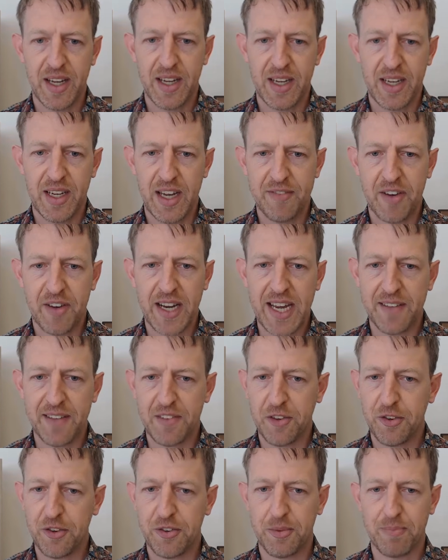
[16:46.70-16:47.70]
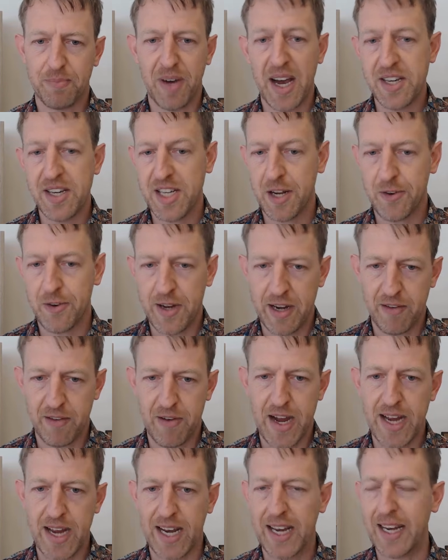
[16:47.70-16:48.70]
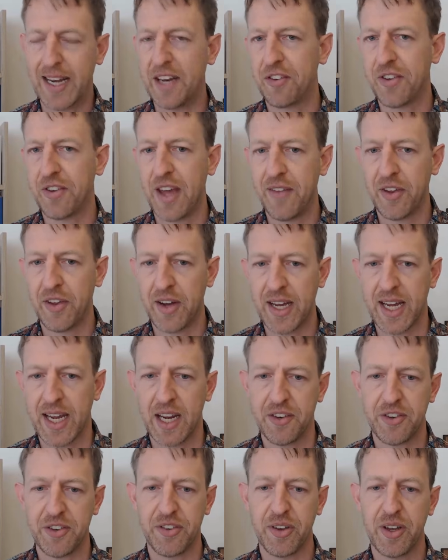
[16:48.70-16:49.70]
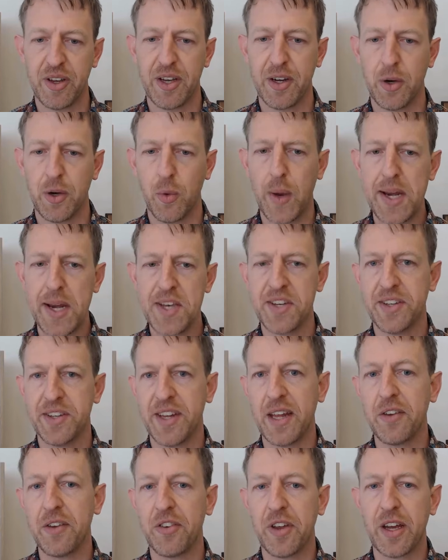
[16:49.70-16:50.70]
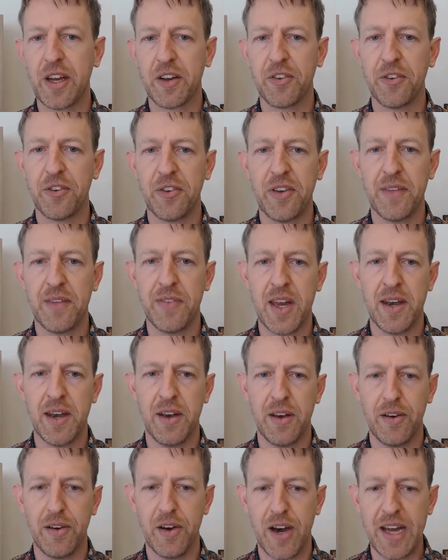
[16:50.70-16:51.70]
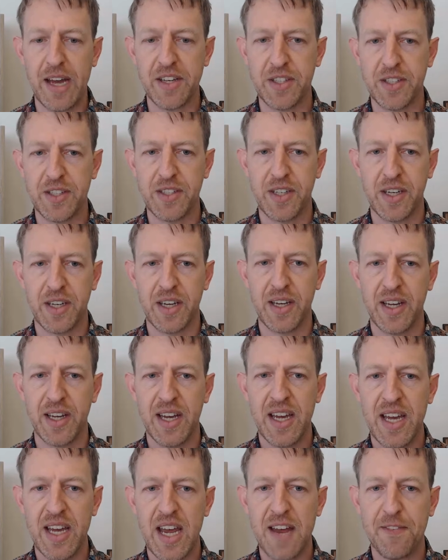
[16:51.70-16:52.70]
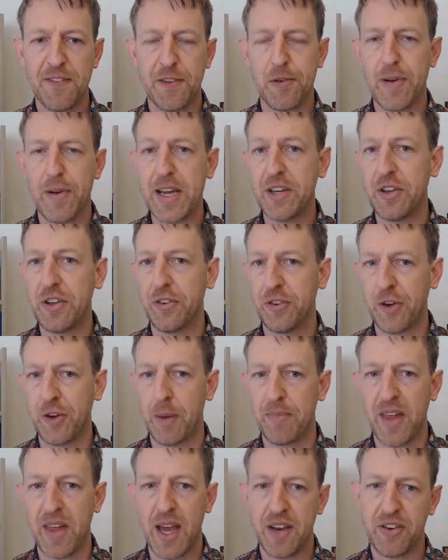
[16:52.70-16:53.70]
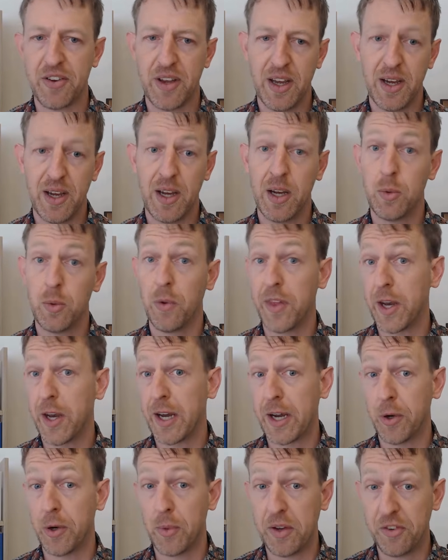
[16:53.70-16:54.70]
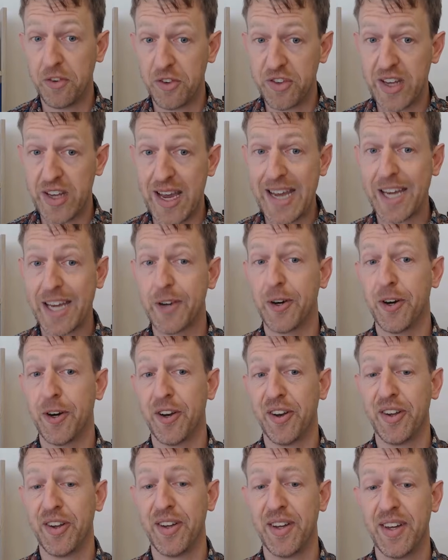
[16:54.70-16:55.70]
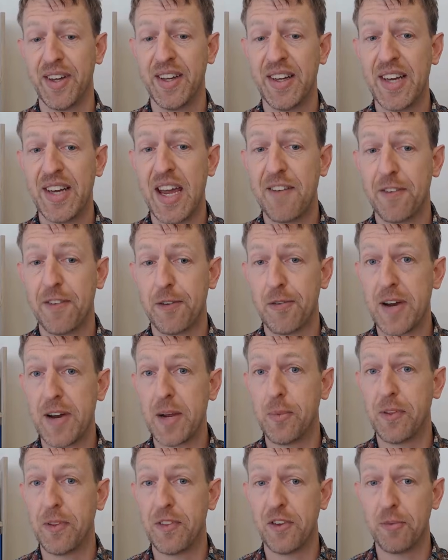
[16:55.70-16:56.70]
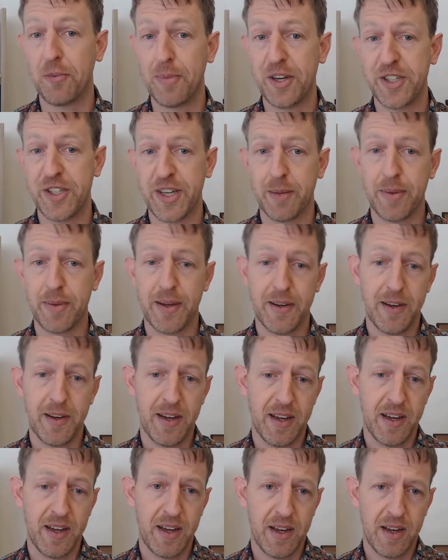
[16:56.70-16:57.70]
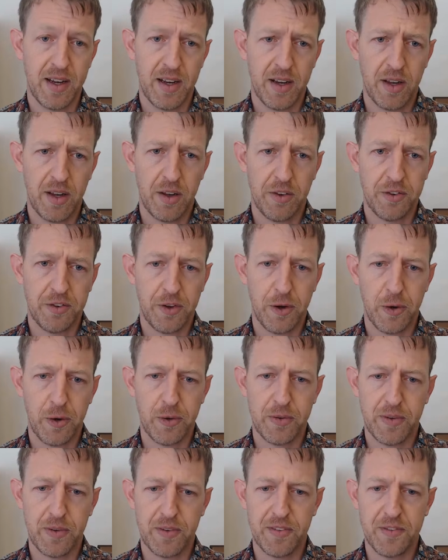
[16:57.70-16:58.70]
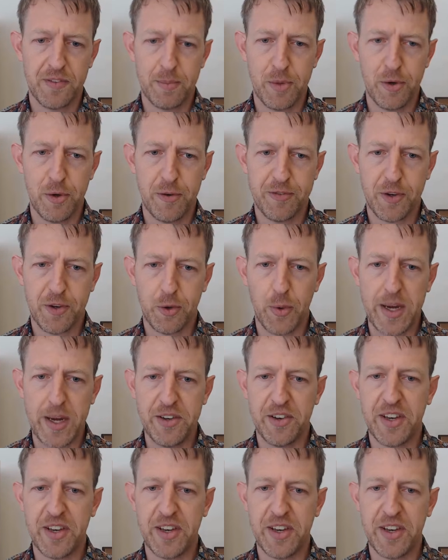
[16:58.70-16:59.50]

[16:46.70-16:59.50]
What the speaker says: if I get this idea in, right, like let's say that I get queen to d6 and then knight to f3 to stop that, well then I can always take on f3 with this bishop. So the move queen to